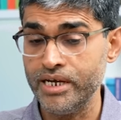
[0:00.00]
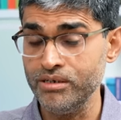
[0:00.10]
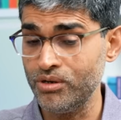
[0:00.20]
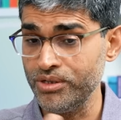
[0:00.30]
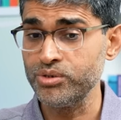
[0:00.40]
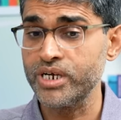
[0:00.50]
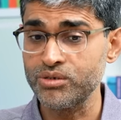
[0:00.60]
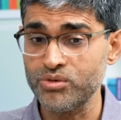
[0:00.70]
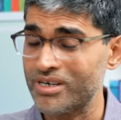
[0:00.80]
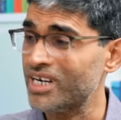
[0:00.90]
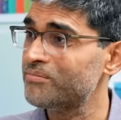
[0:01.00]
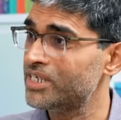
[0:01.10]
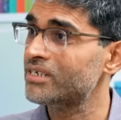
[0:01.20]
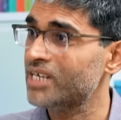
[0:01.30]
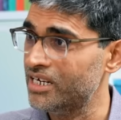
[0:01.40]
and you also get to attract
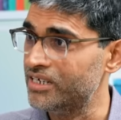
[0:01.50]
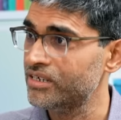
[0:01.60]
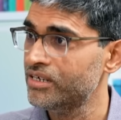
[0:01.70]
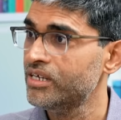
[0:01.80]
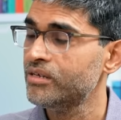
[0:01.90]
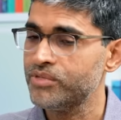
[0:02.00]
better talent right